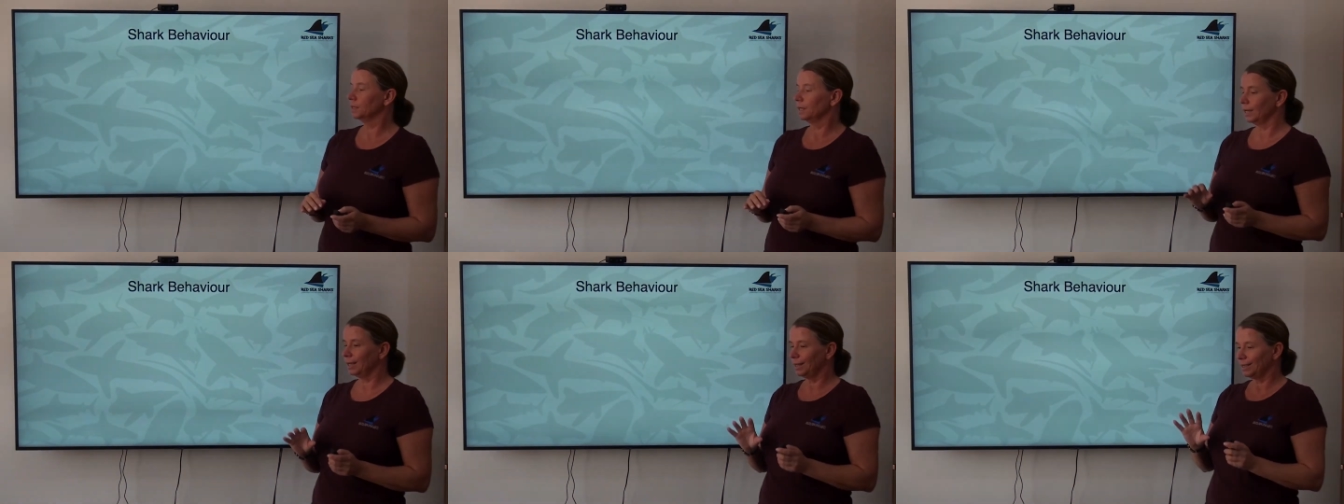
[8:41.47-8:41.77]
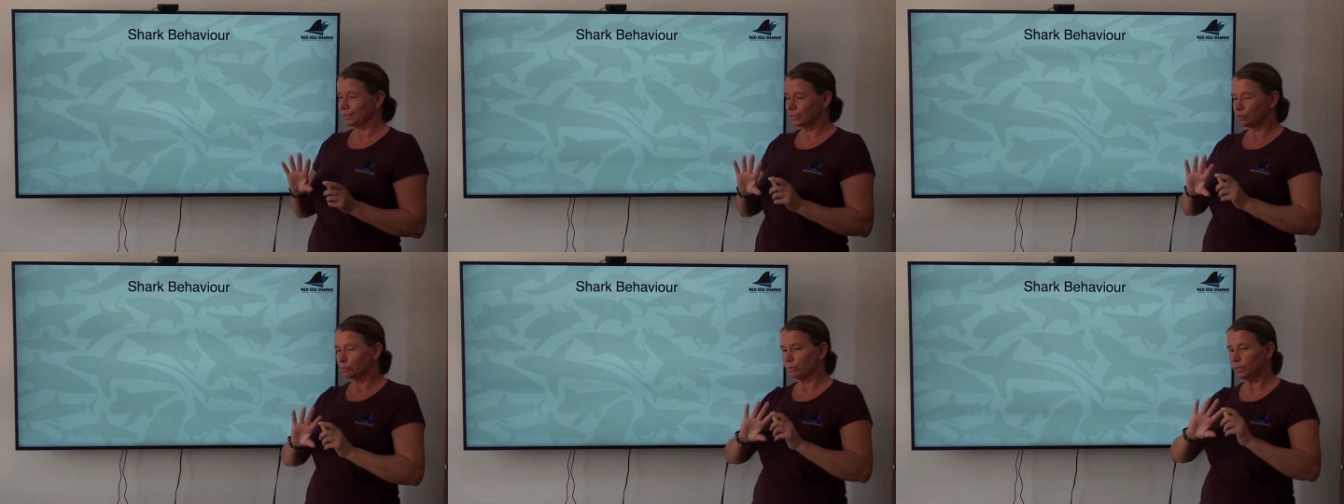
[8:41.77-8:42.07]
It
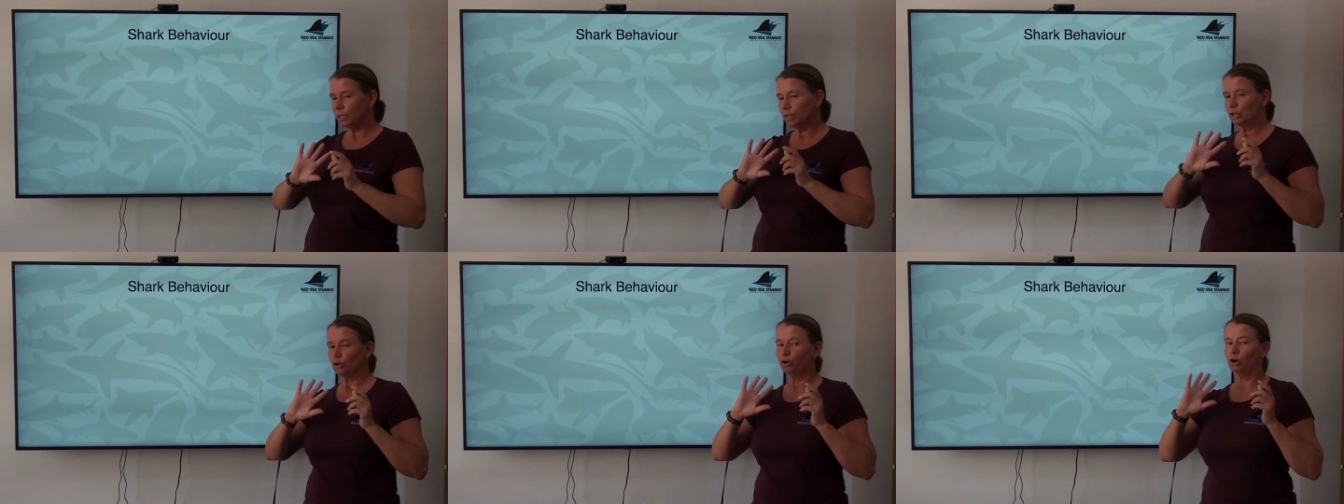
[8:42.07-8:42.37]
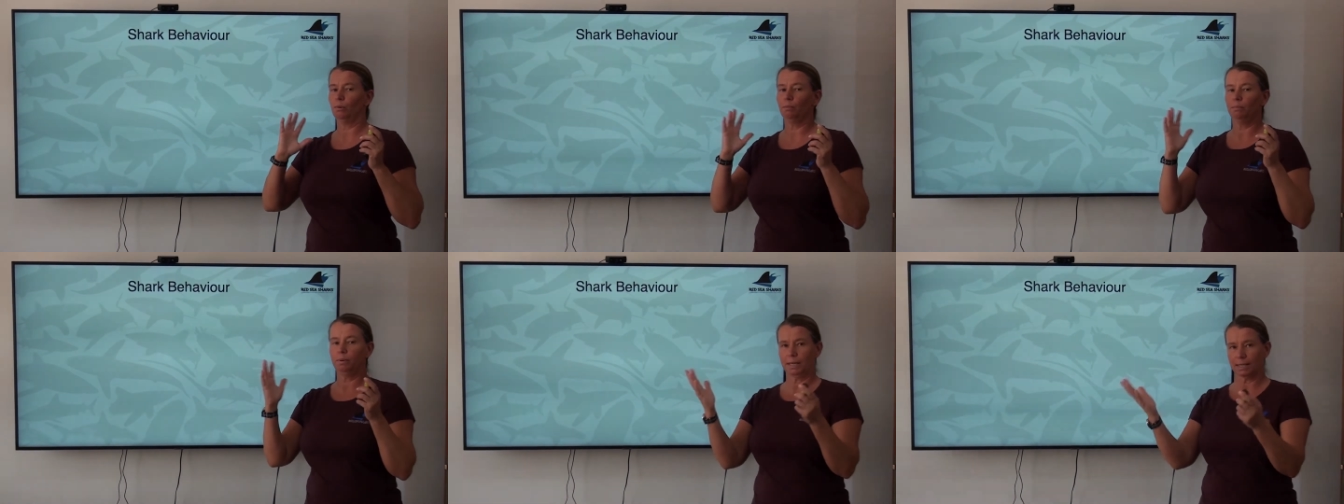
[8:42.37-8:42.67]
is a really
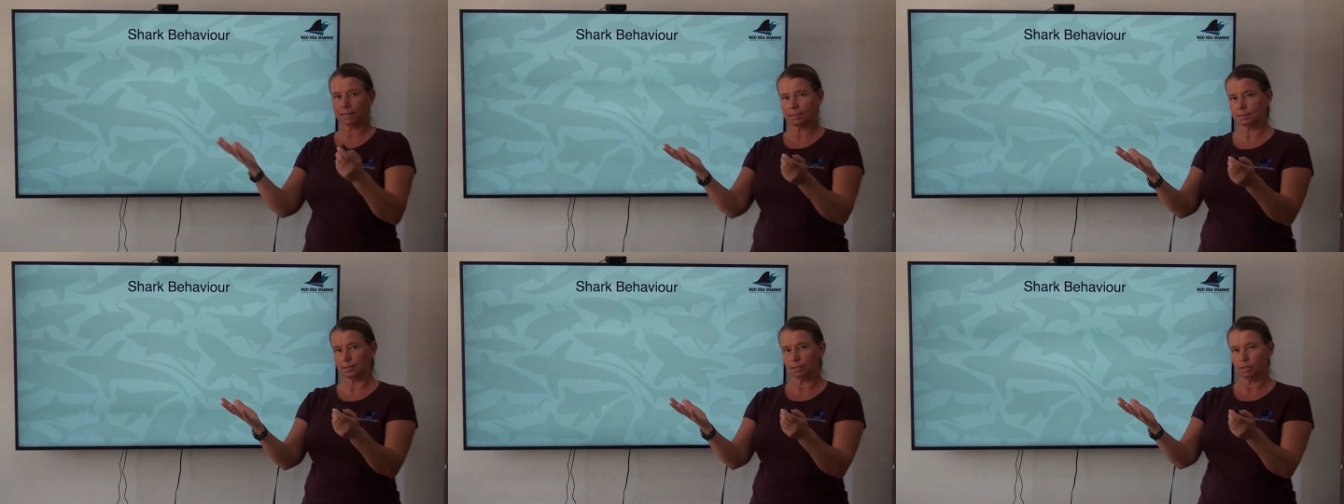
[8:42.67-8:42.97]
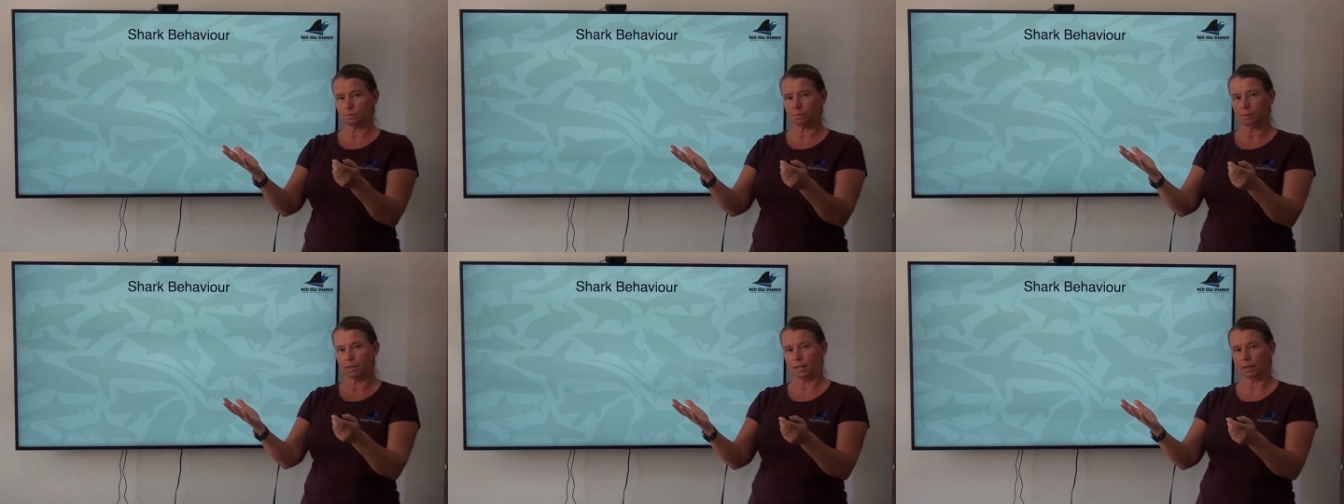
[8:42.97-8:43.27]
complex
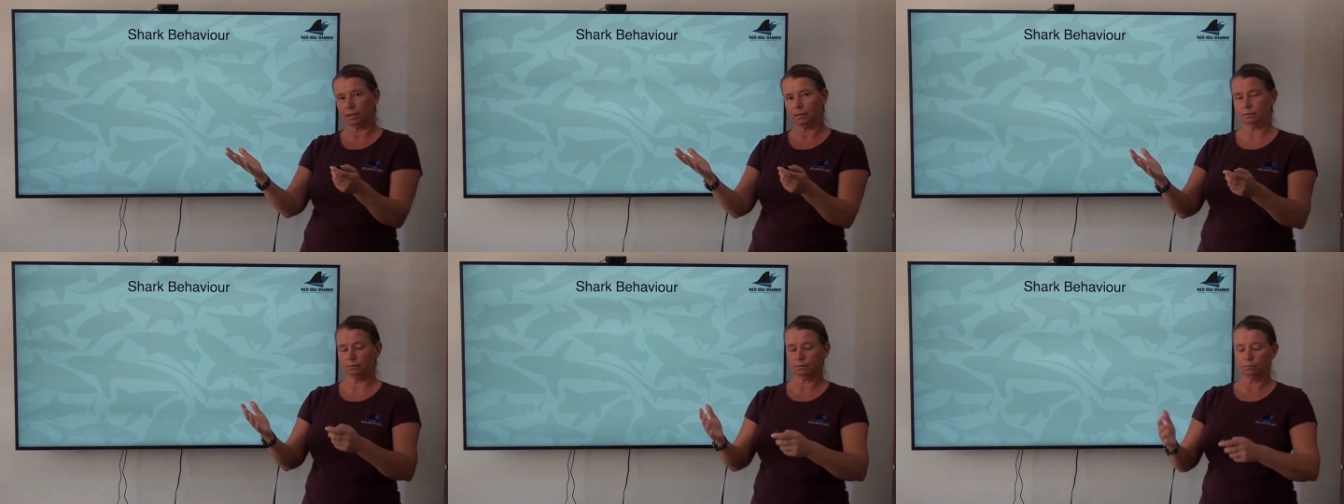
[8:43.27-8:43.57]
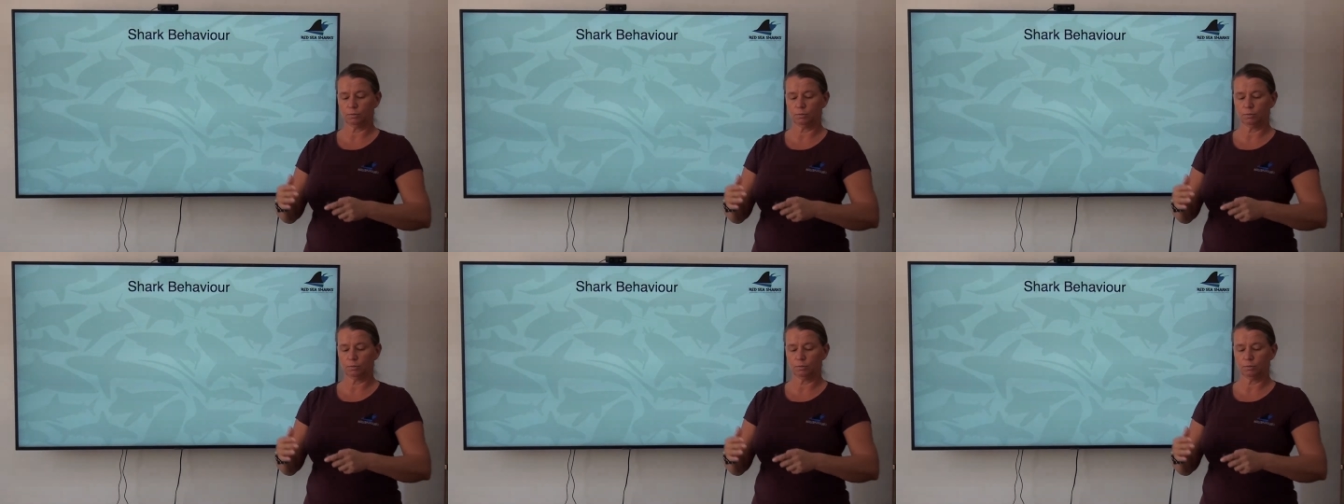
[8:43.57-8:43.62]
display,